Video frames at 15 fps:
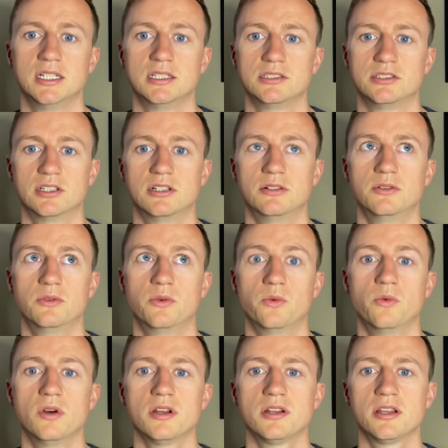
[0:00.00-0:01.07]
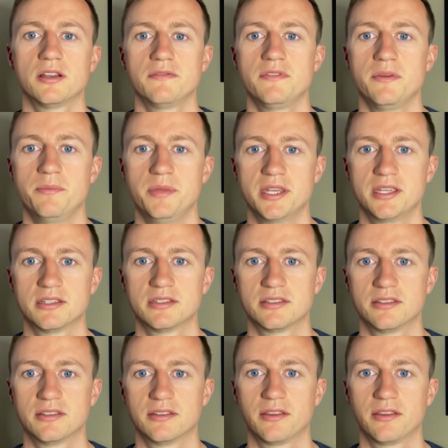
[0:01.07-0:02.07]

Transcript: So one of the biggest